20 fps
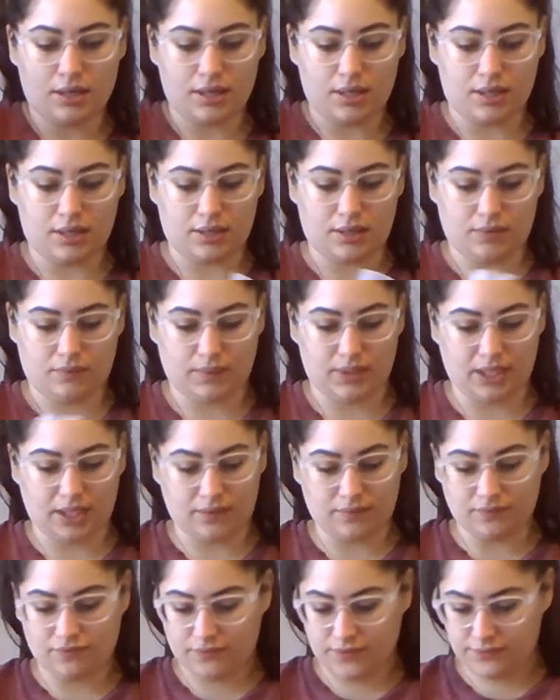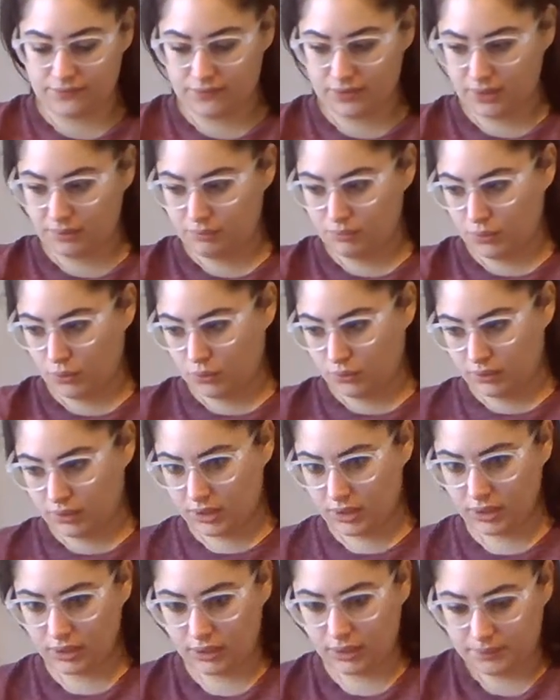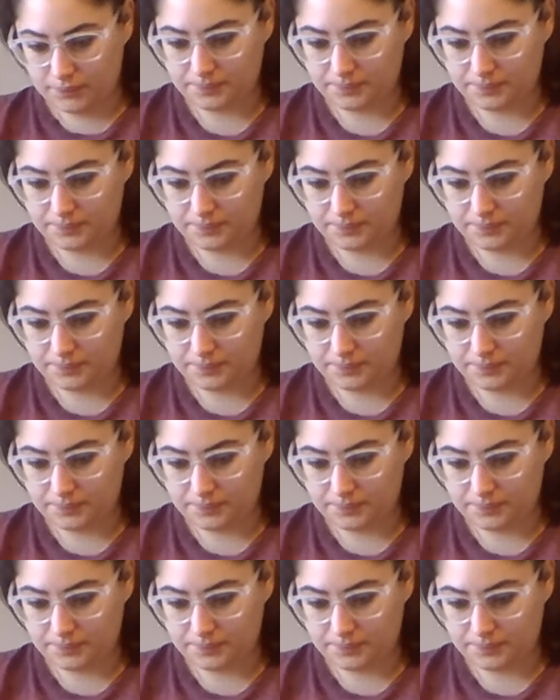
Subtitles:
And then we need 50 more.